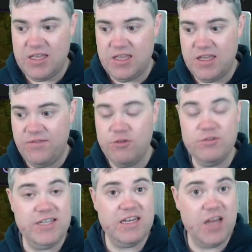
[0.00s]
if you
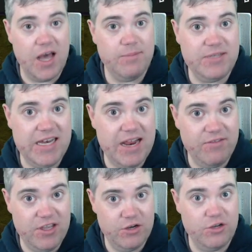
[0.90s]
did an update every
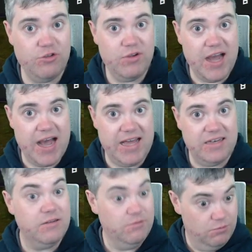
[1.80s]
year, you got
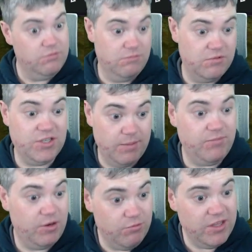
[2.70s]

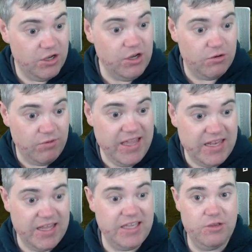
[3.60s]
something really good, right?
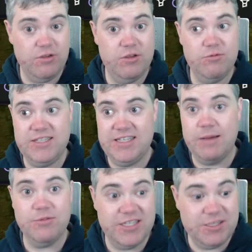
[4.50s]
Like it was
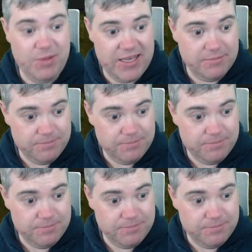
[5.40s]
double the speed.